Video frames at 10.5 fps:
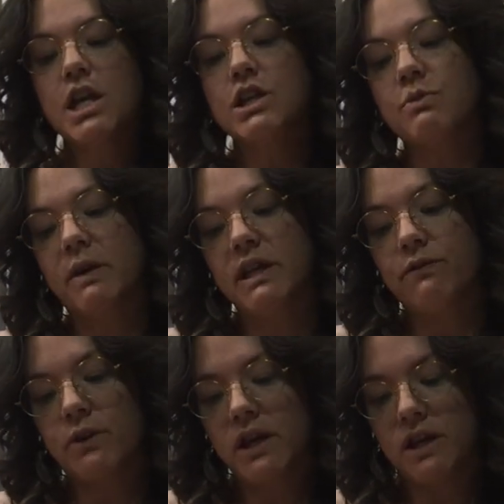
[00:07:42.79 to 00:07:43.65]

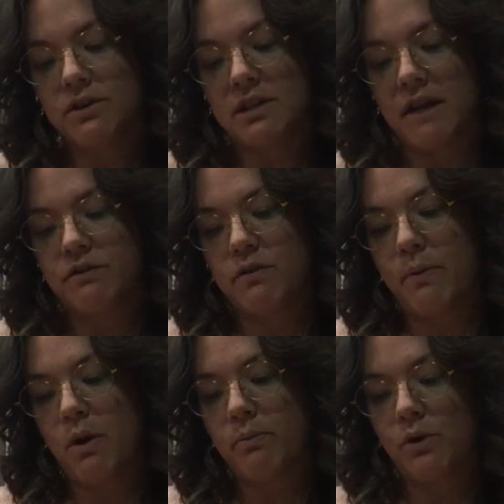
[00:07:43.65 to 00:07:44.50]
24 years after the
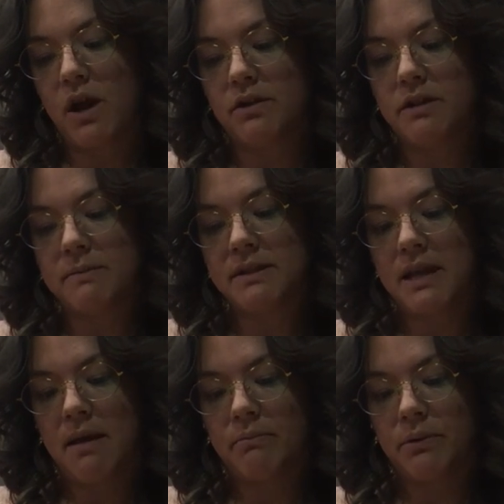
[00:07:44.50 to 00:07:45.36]
Pope crowned him as
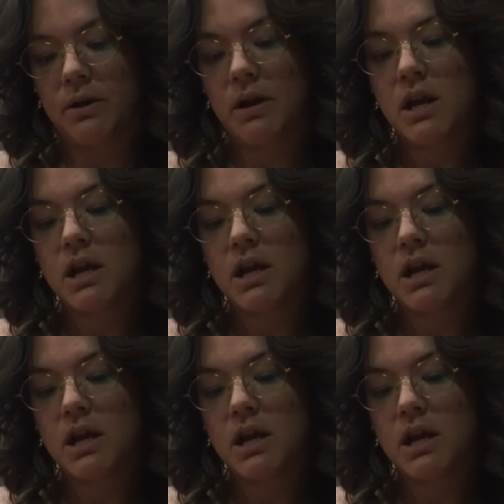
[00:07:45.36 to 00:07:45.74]
emperor,